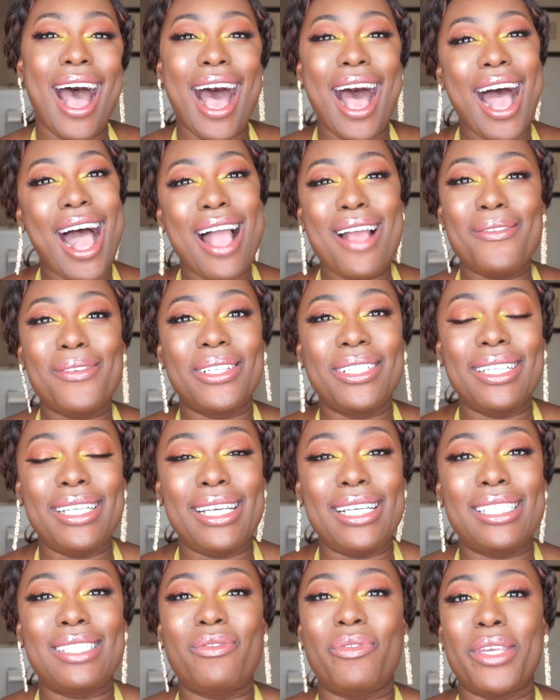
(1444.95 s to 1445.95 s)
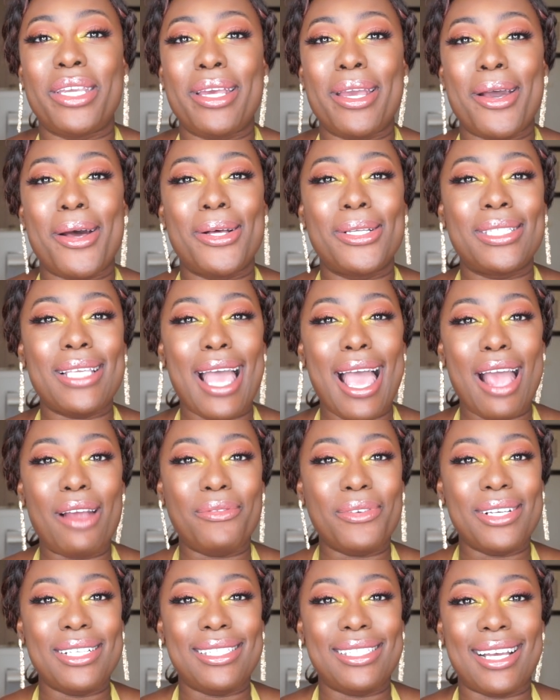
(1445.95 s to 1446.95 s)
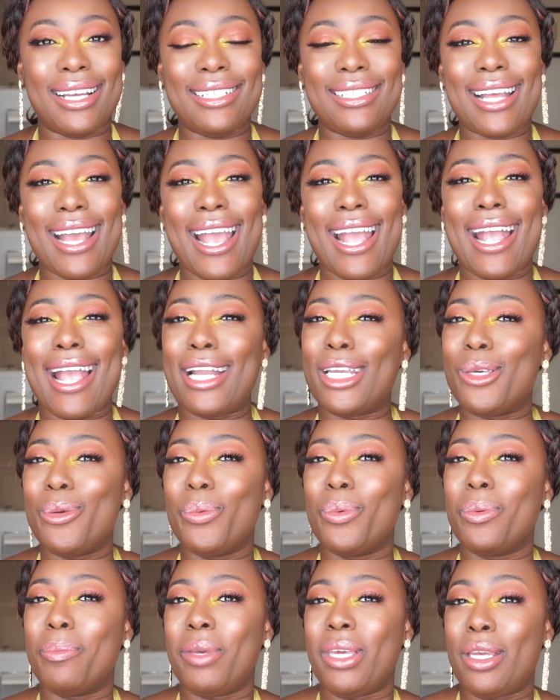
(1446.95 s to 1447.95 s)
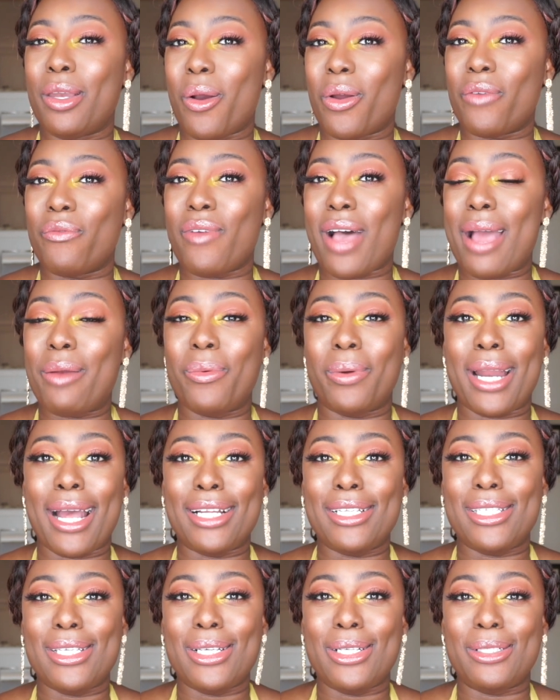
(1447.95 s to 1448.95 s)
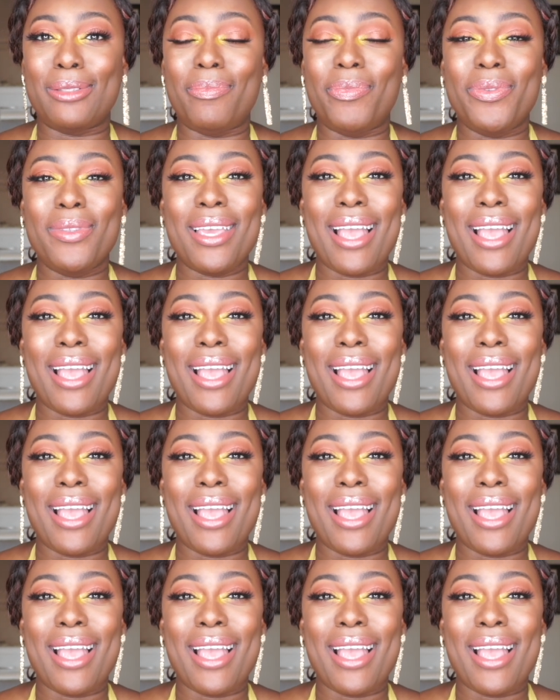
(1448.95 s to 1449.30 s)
I release videos every Sunday, and you will be notified when I do.